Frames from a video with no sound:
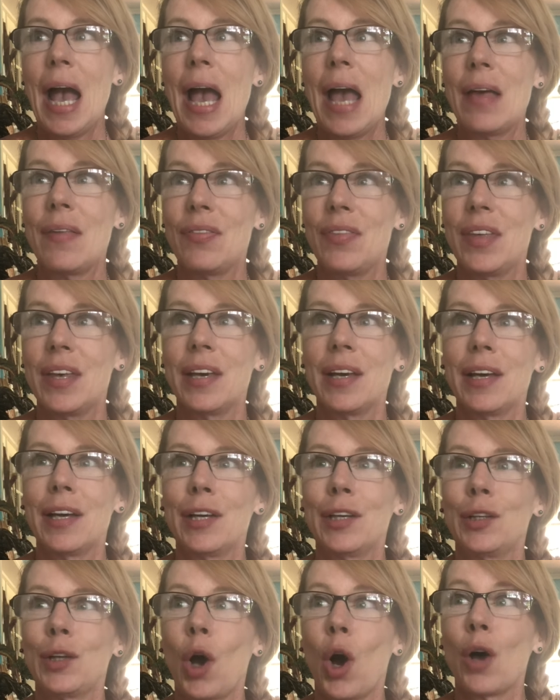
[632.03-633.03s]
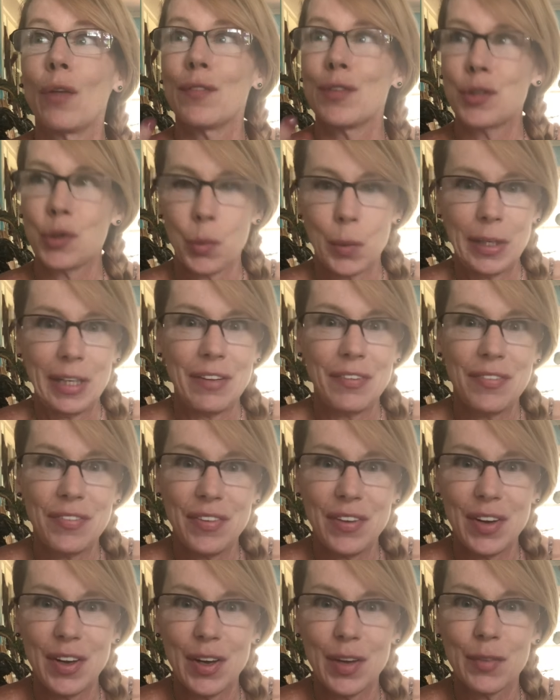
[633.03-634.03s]
And then on the
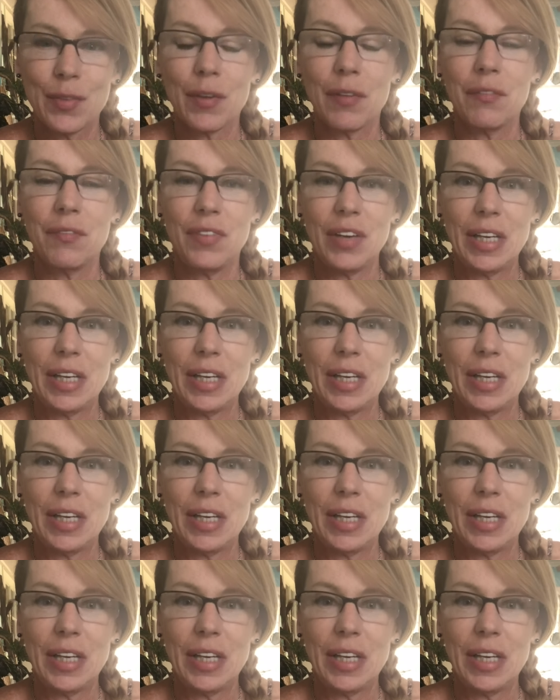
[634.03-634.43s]
25th,